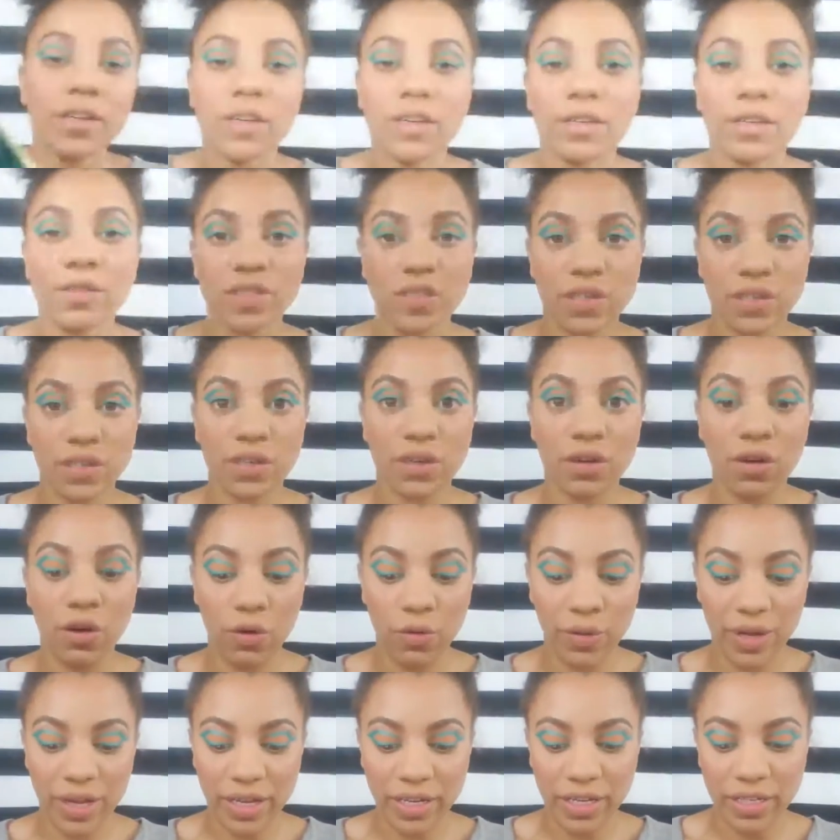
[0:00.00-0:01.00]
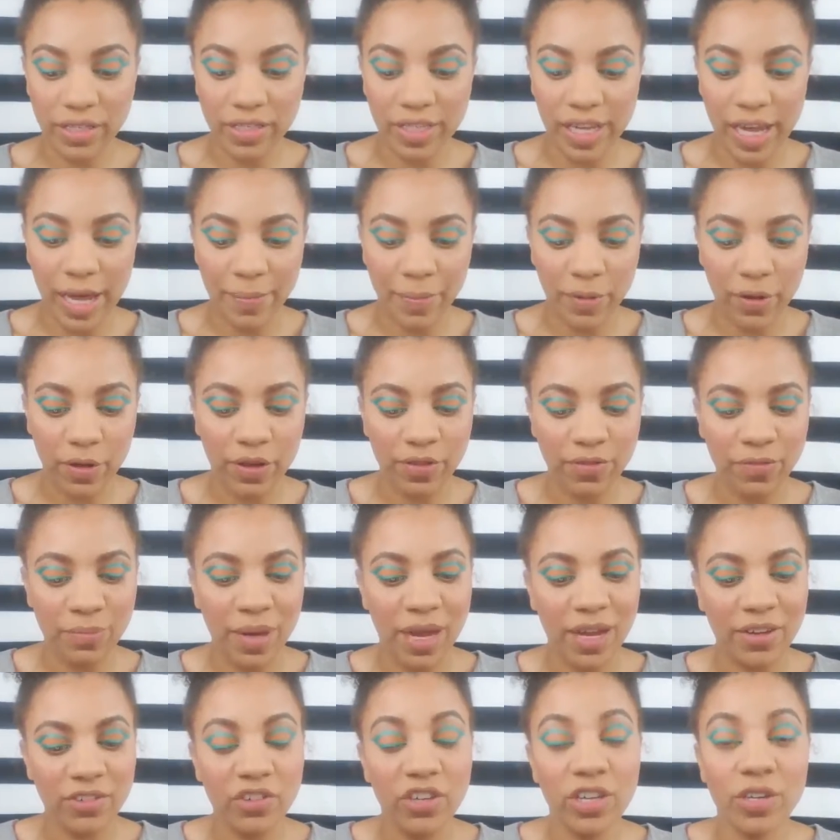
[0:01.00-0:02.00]
I'm just going to go in and top off
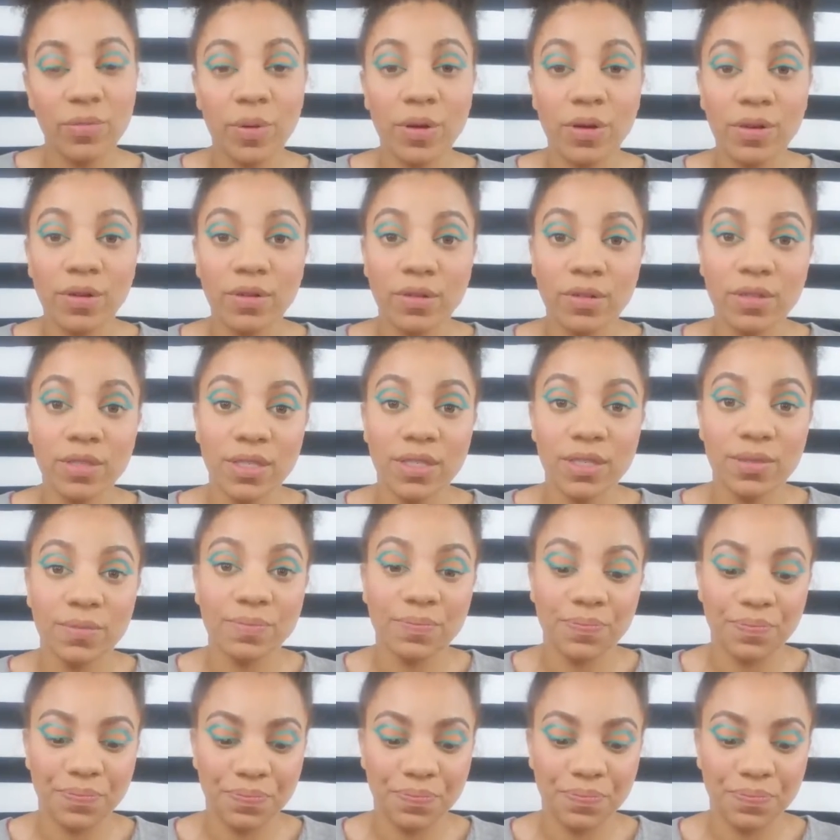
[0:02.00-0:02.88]
my cheekbones.